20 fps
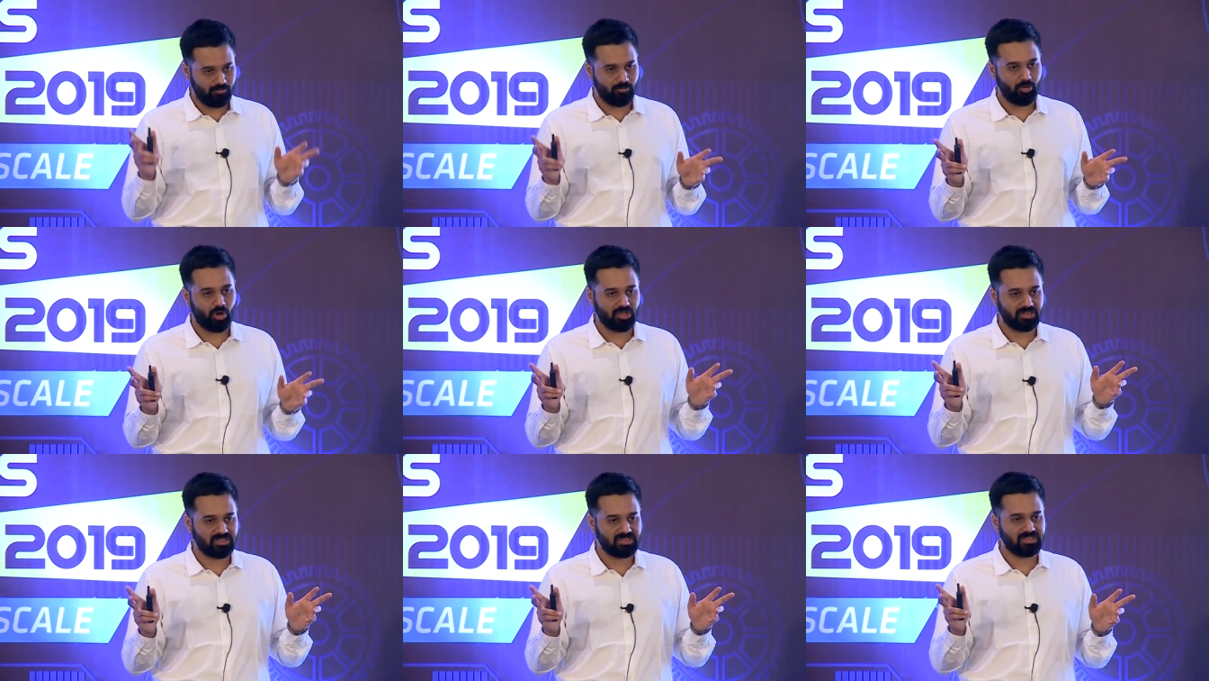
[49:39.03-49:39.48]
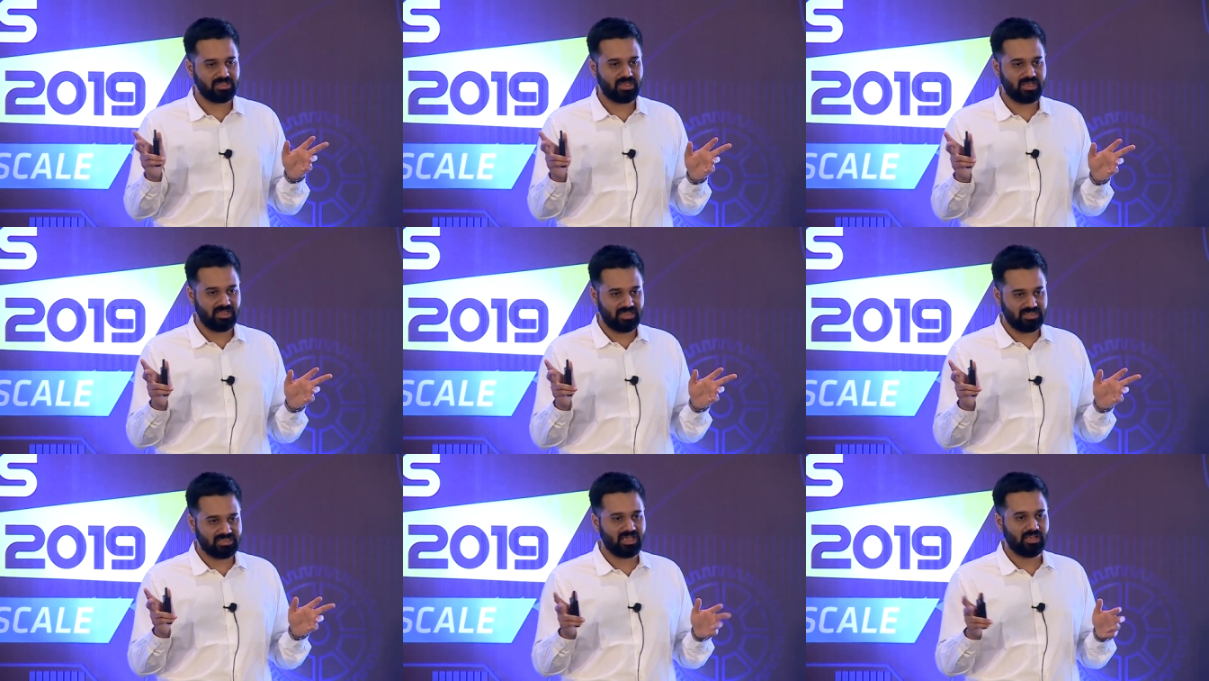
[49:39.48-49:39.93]
bots
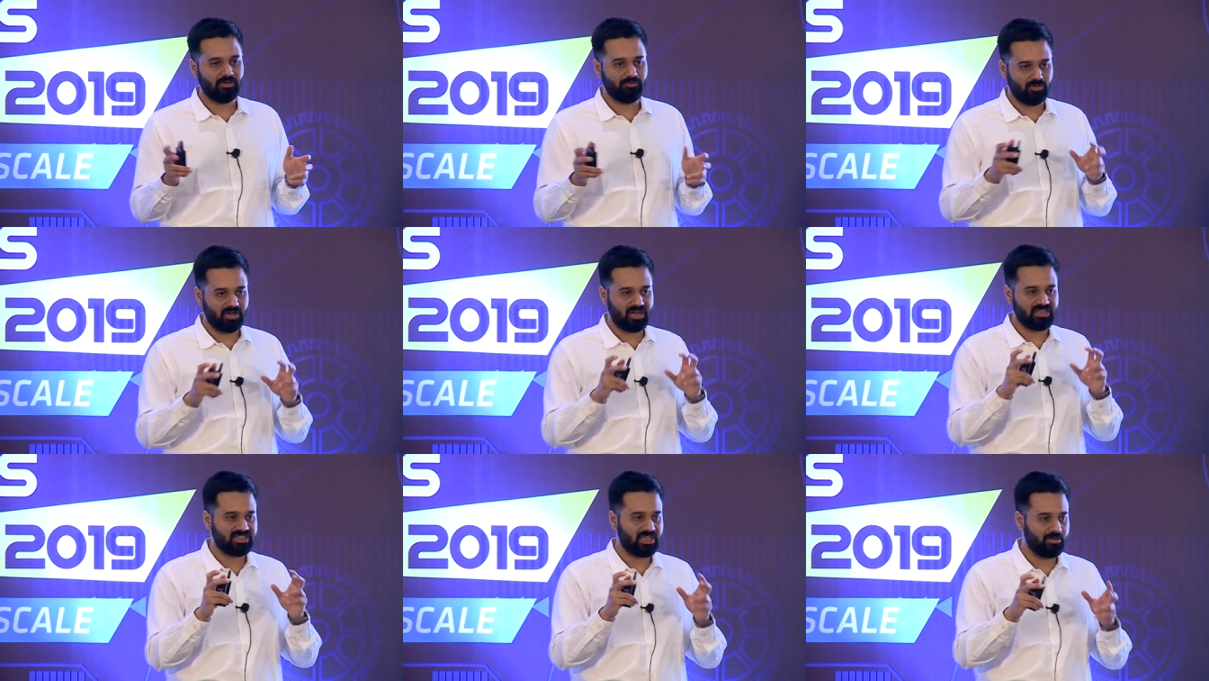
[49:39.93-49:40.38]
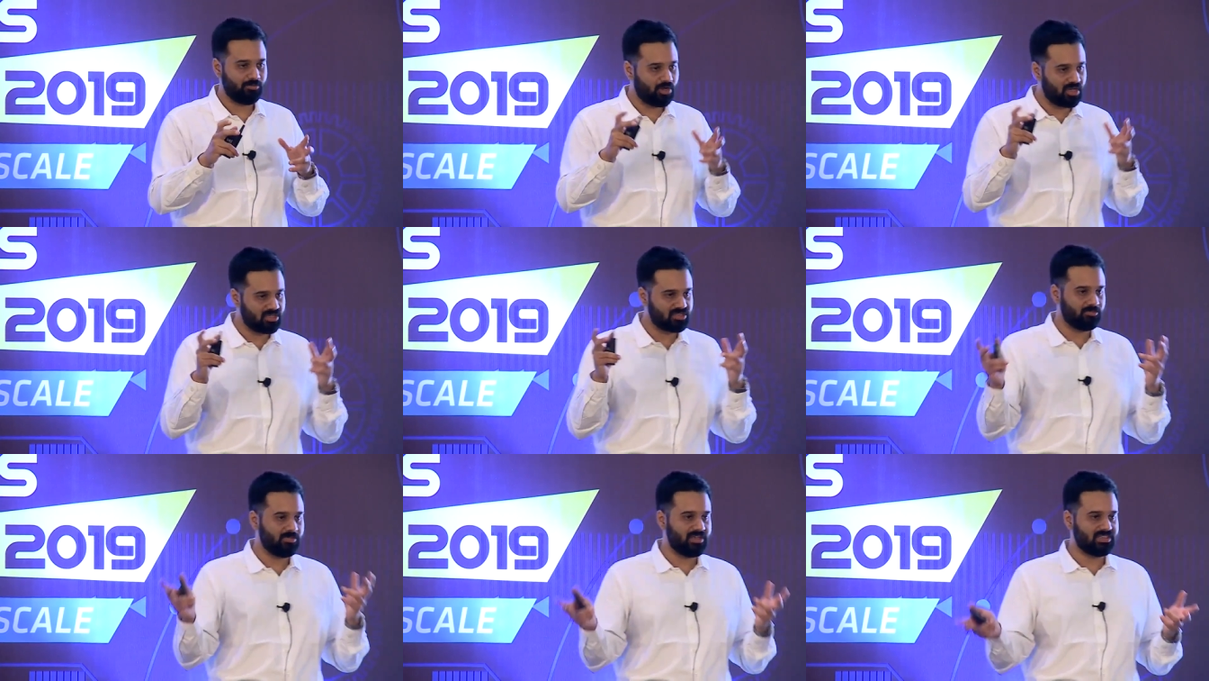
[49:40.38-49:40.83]
itself. When I say
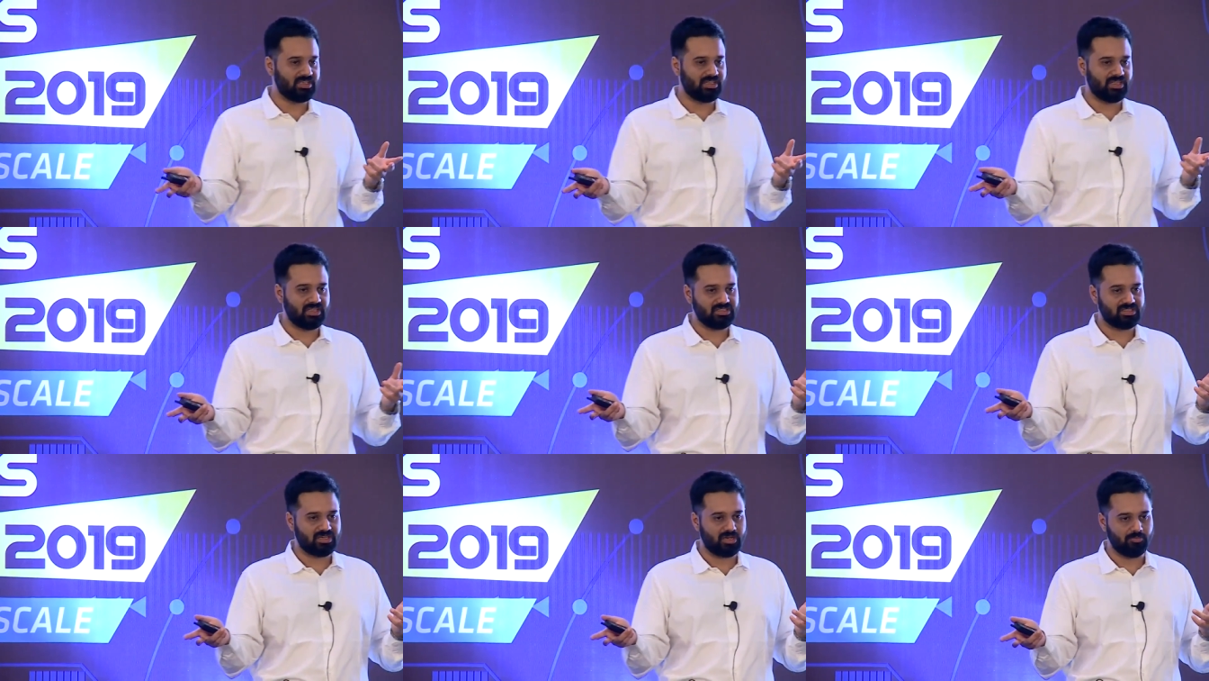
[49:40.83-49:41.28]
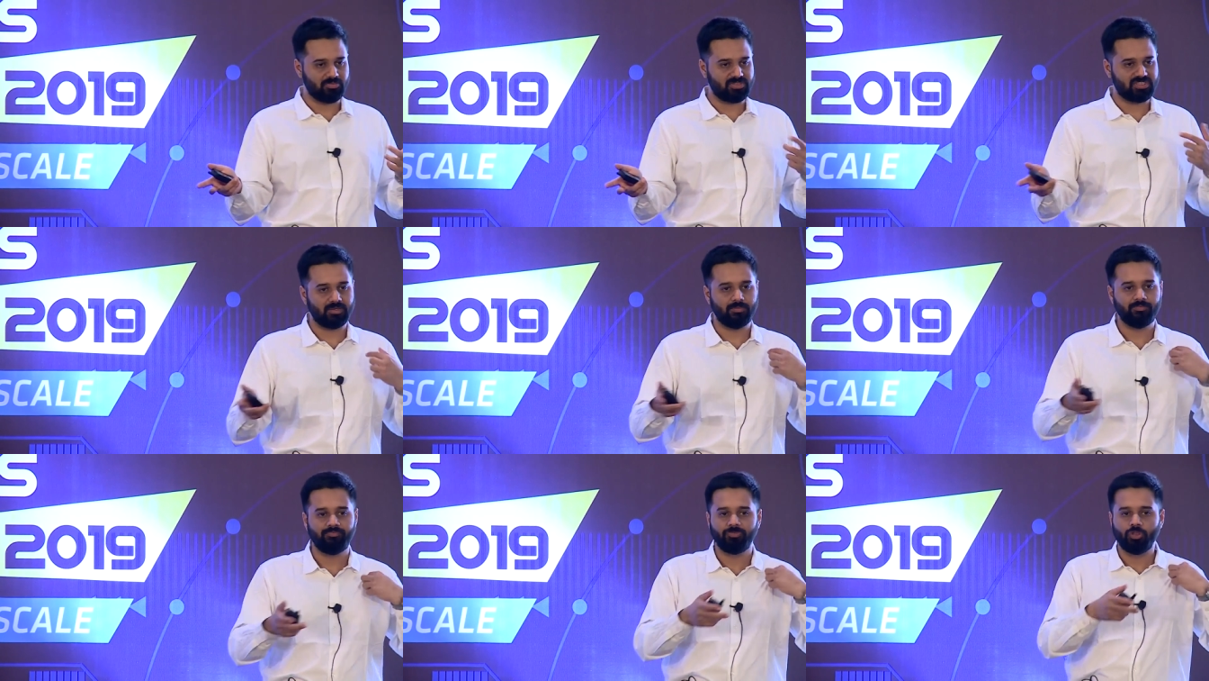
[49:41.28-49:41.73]
bots, basically
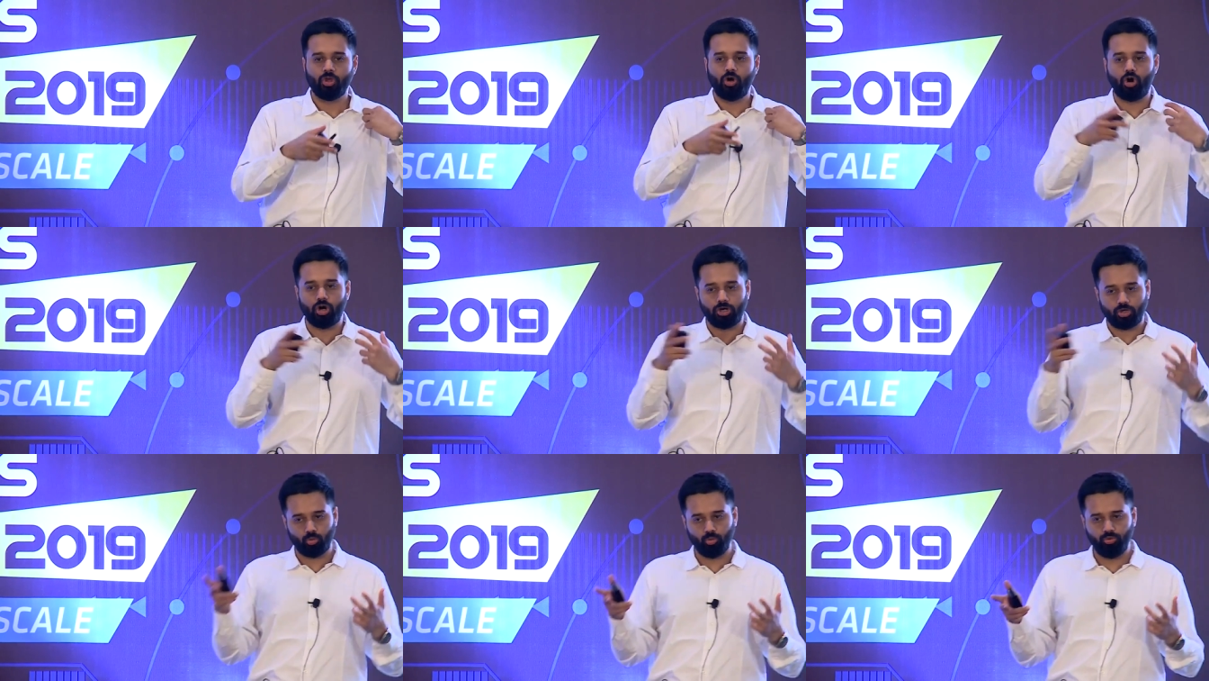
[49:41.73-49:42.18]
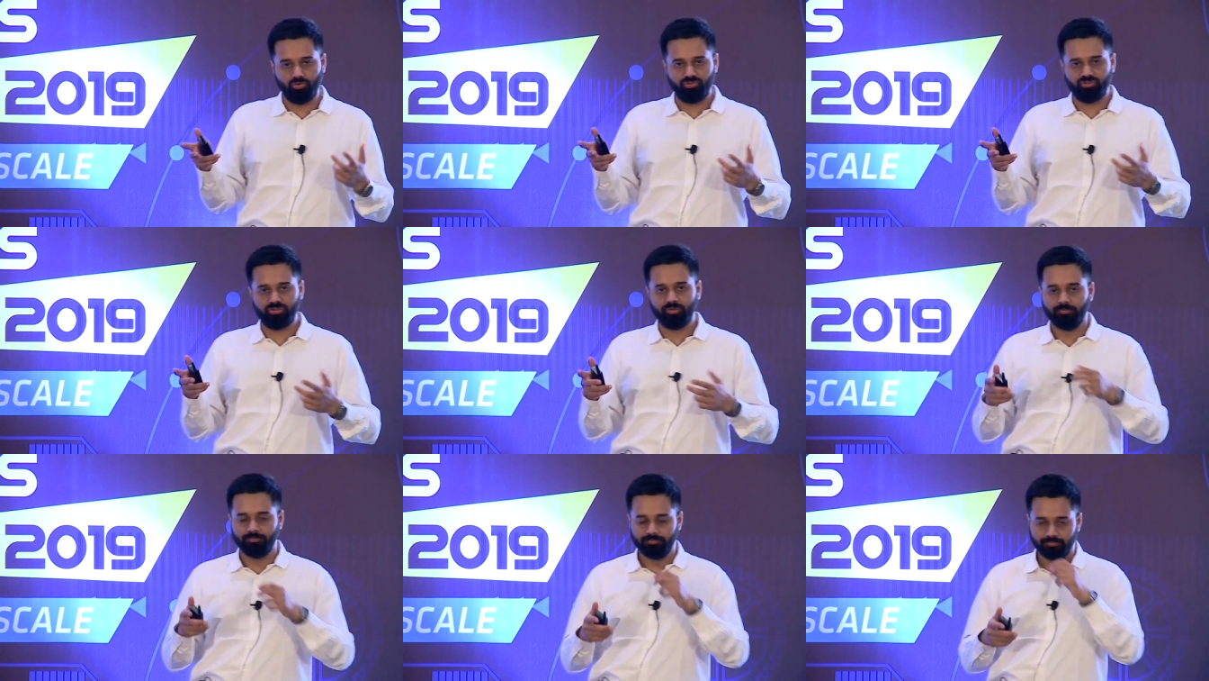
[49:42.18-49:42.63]
scripts or tools.